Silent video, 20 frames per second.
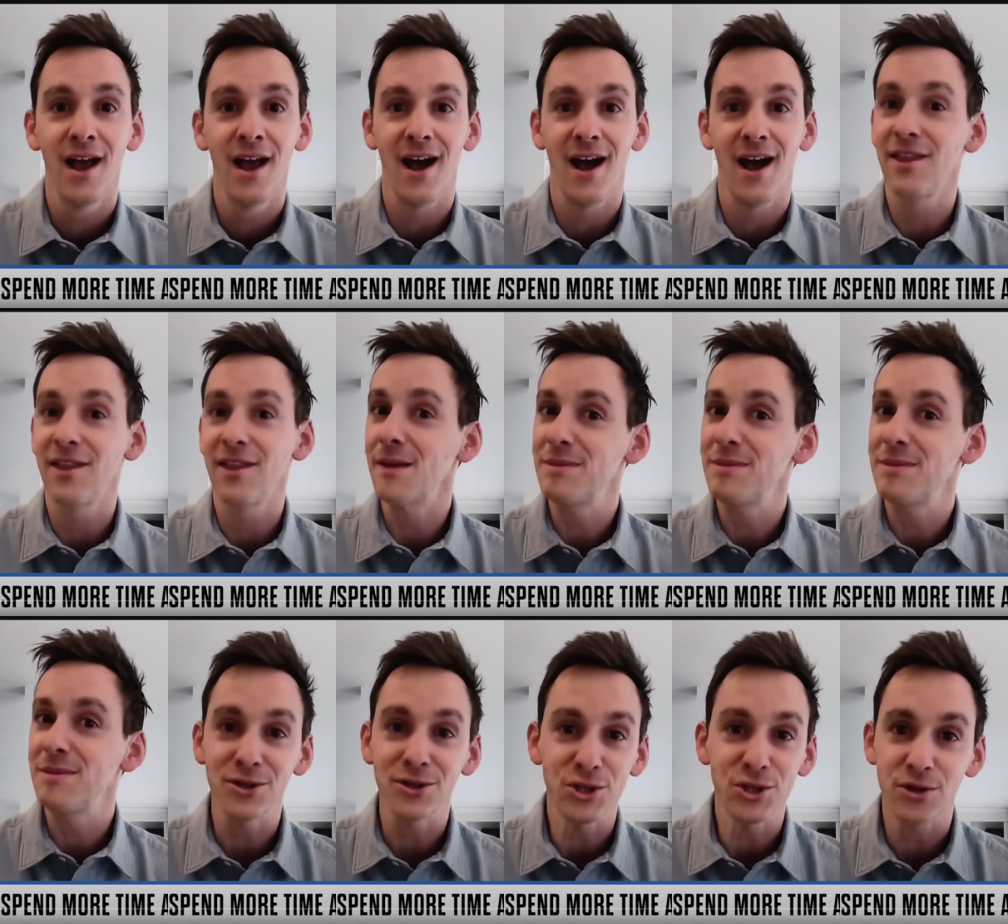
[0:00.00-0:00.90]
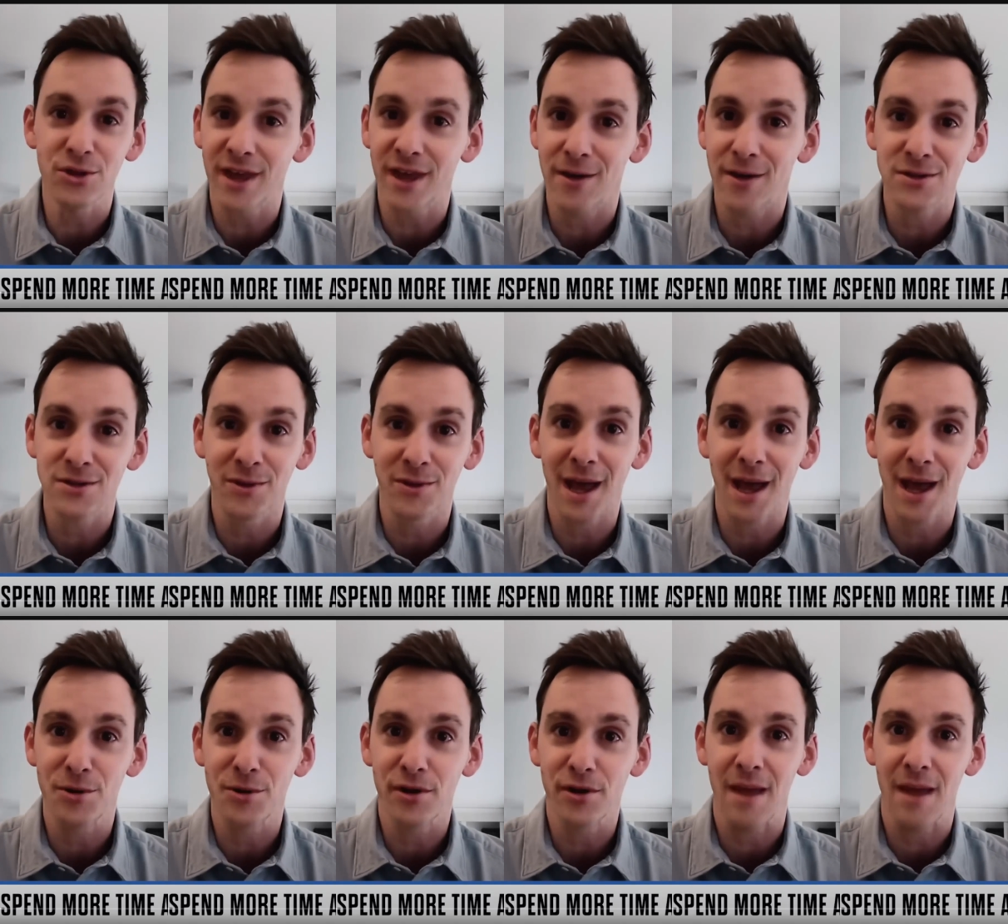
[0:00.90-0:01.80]
A lot of people in 2000, when that
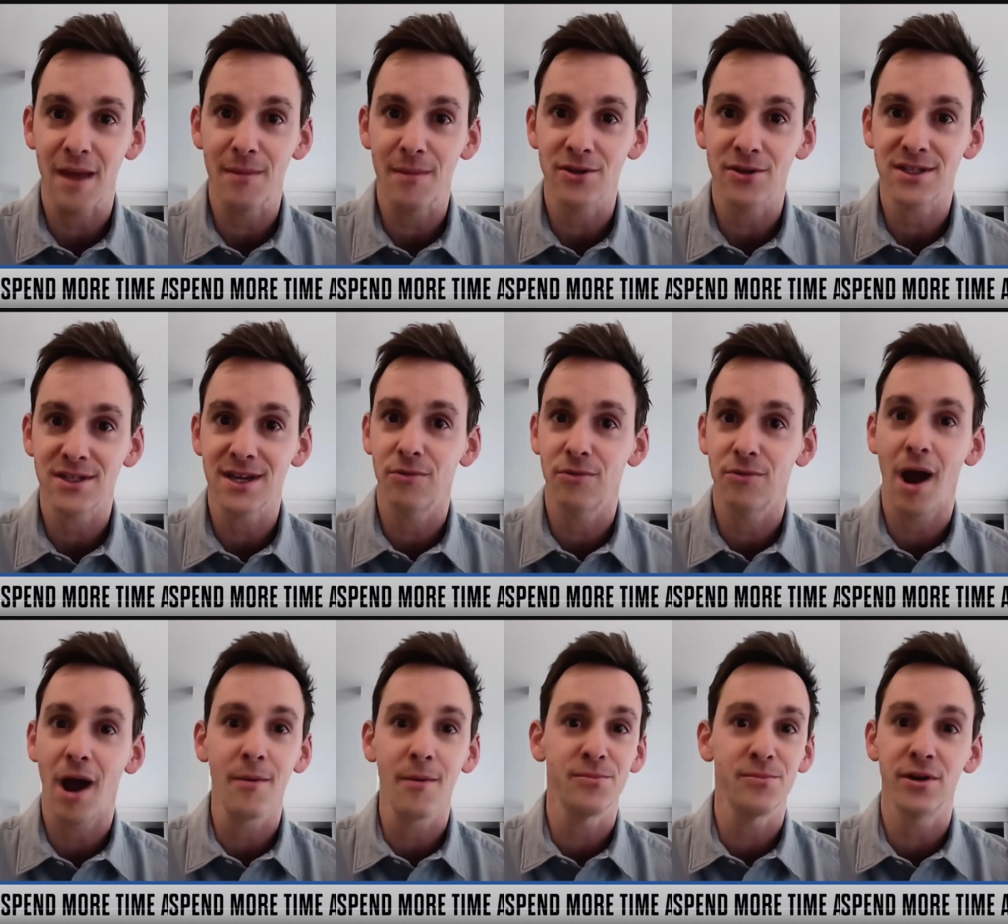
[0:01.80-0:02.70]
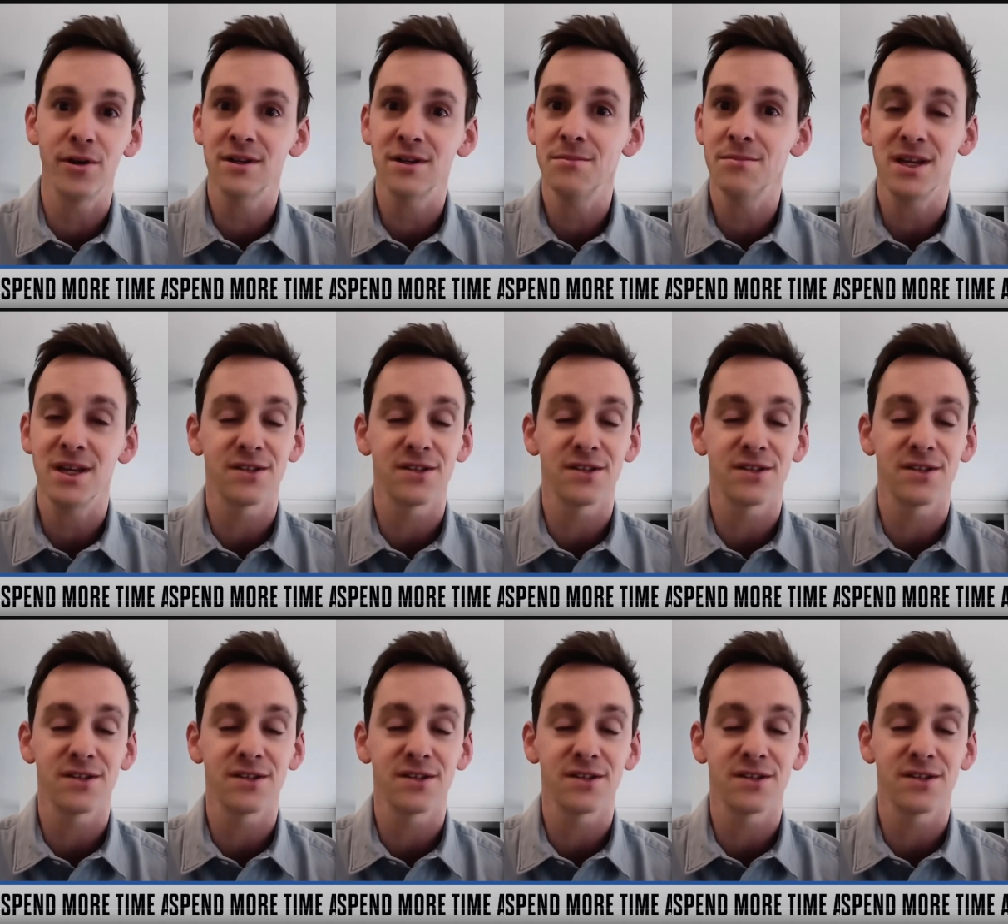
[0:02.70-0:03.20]
book came out, said Robert Putnam is